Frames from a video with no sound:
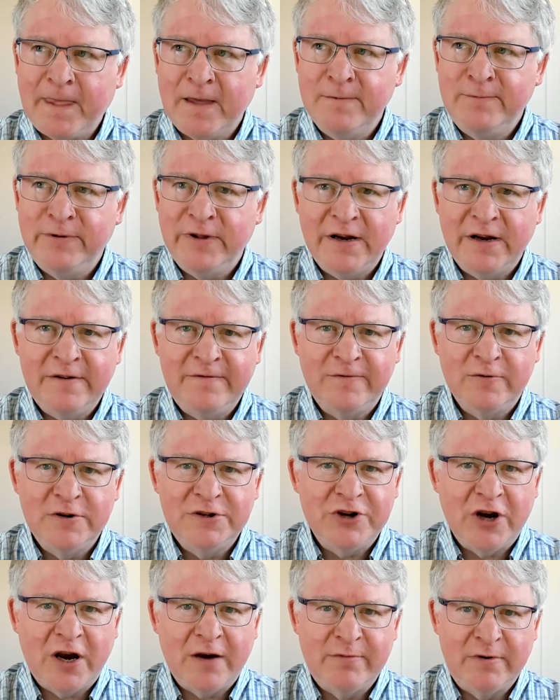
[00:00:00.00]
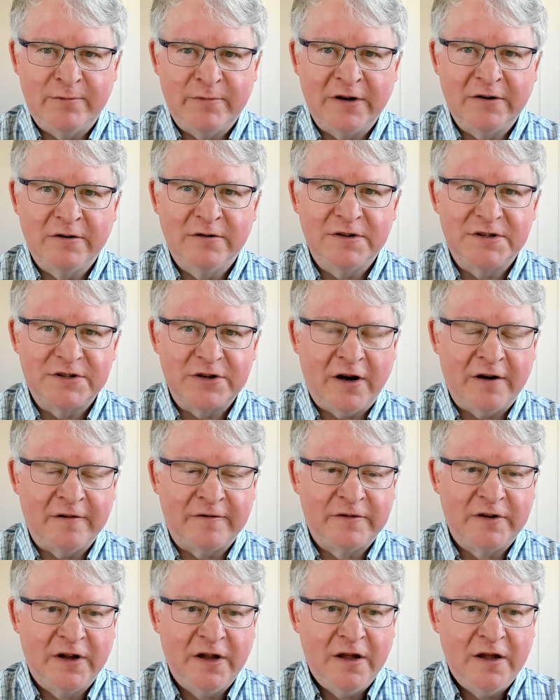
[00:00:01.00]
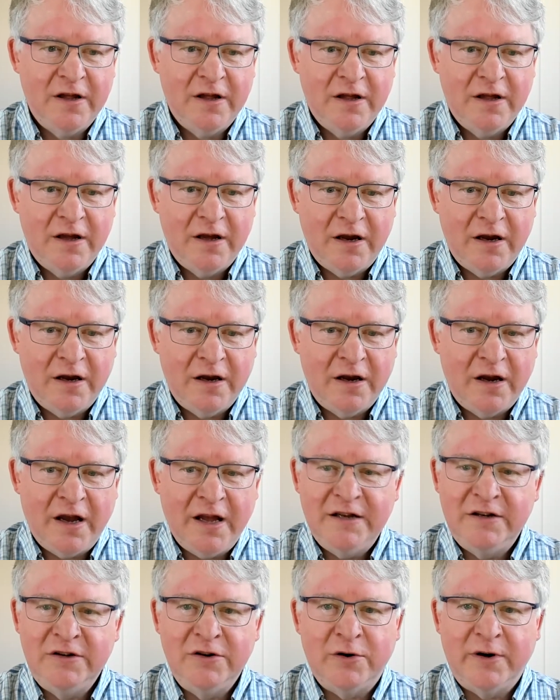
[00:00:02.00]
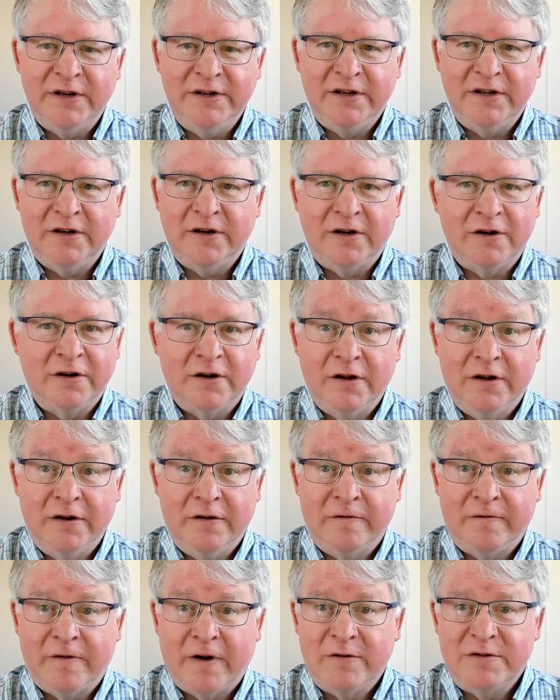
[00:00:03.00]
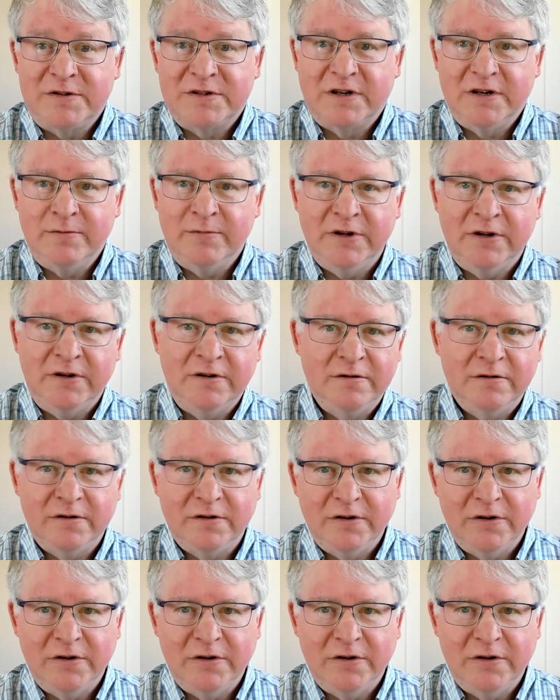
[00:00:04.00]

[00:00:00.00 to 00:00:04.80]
applied for a job at Microsoft, I had no idea if I was going to be,